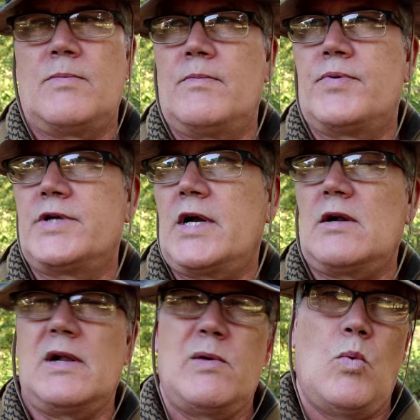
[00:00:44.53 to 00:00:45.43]

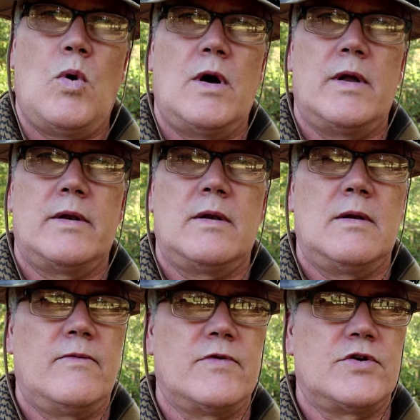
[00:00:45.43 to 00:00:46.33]
particularly one
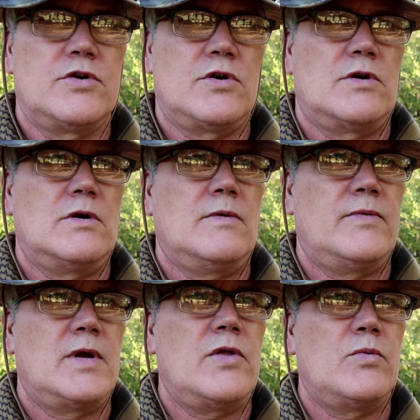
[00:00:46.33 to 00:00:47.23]
for sure.
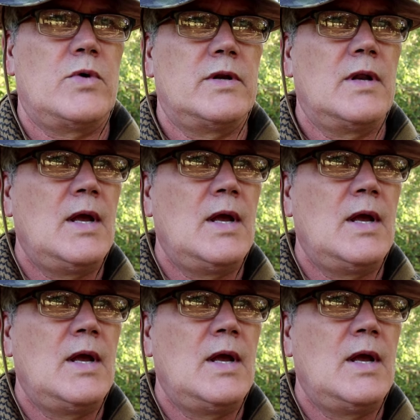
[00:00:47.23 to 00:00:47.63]
The other one,